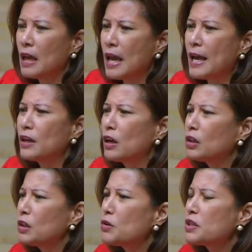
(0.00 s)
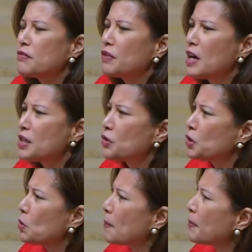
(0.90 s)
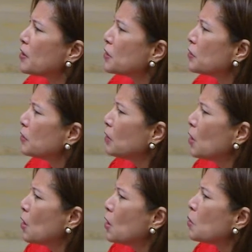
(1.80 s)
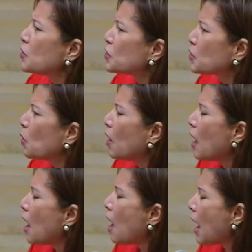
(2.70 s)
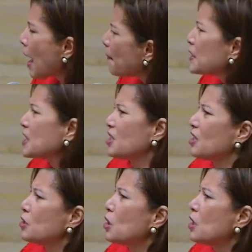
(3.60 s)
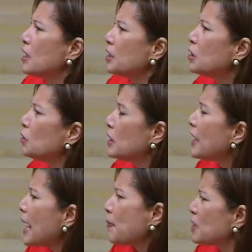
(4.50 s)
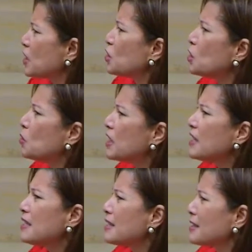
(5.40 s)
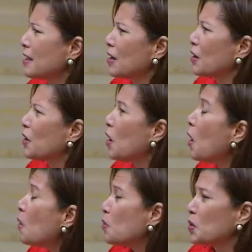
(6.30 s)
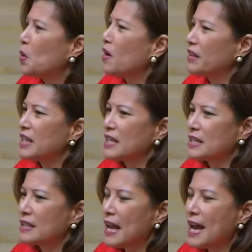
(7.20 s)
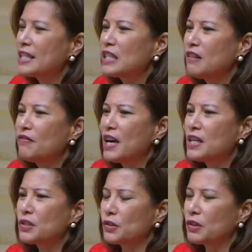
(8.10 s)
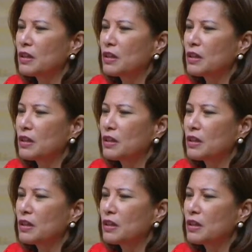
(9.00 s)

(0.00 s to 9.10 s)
and a close advisor to a person who was so inapposite to his own qualities as an advisor.